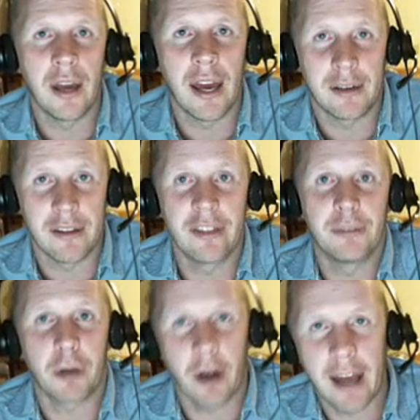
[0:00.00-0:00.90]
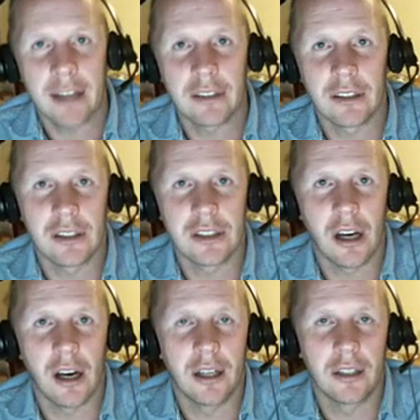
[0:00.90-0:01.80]
and the practice
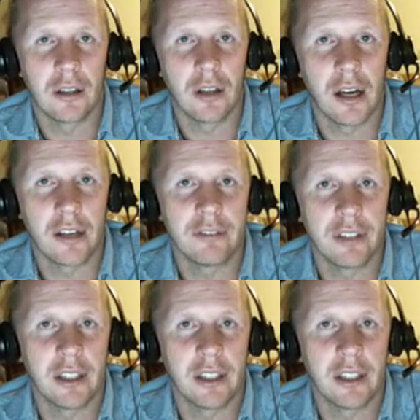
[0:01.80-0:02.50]
on a lot of